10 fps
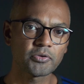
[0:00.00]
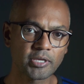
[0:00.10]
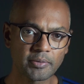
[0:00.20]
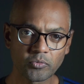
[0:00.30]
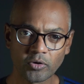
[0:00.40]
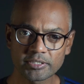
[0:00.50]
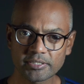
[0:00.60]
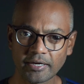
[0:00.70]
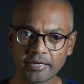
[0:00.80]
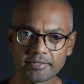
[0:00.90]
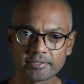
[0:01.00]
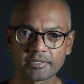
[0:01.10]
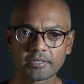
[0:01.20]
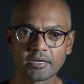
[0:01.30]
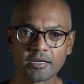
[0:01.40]
you keep going straight.
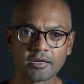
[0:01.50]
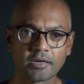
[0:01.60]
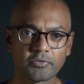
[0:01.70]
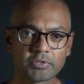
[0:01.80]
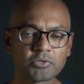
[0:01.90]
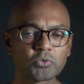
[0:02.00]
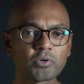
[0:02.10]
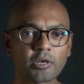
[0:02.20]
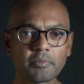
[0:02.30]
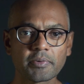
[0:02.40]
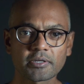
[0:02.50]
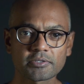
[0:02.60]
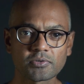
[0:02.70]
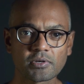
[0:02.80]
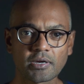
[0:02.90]
Within 2
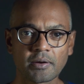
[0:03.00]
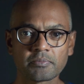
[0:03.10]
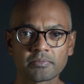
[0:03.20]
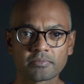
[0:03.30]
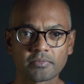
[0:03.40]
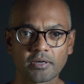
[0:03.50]
kilometers, you will come